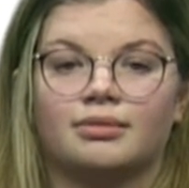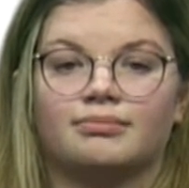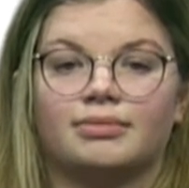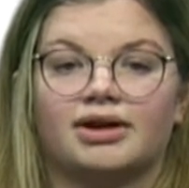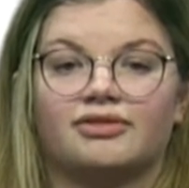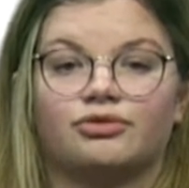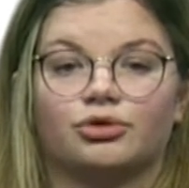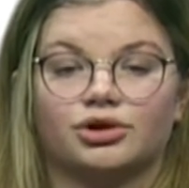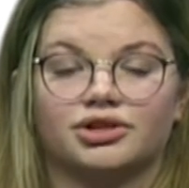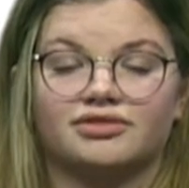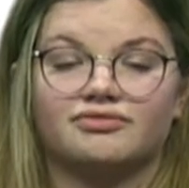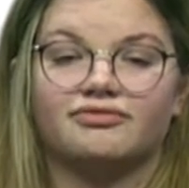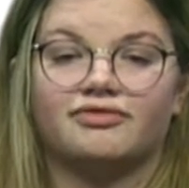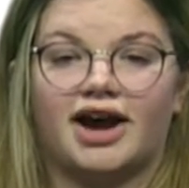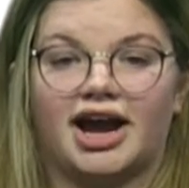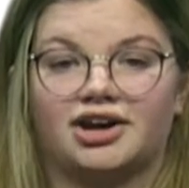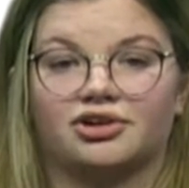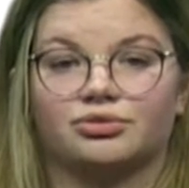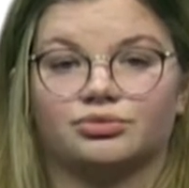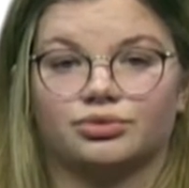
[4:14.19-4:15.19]
My 4th and
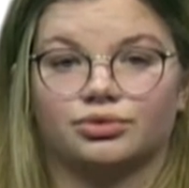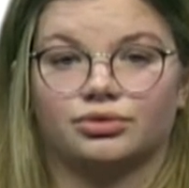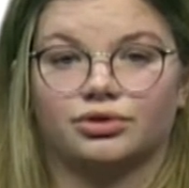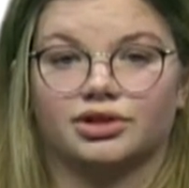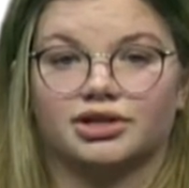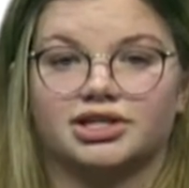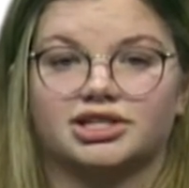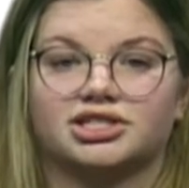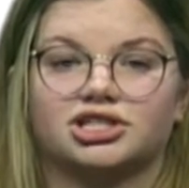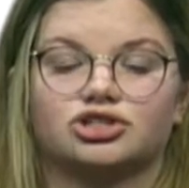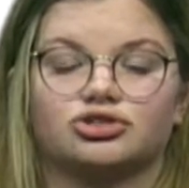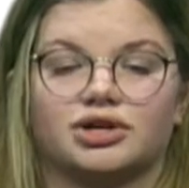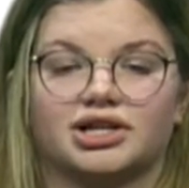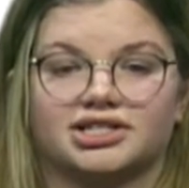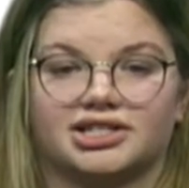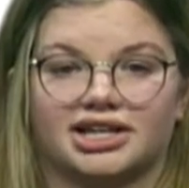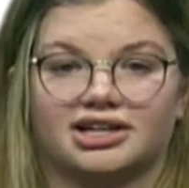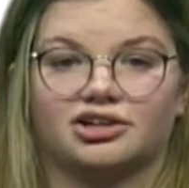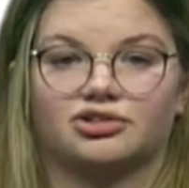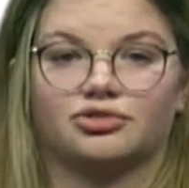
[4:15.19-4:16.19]
final rule is to
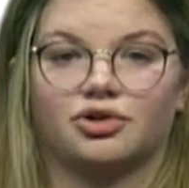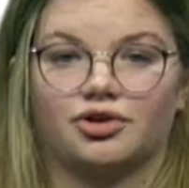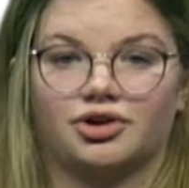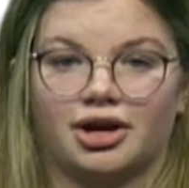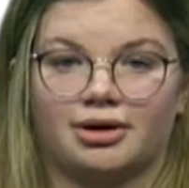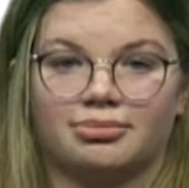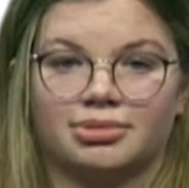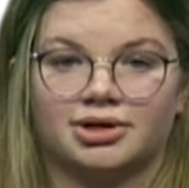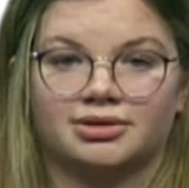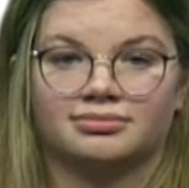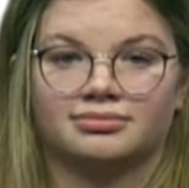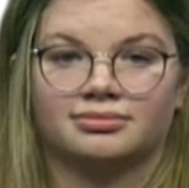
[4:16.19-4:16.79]
dress like a grown-up.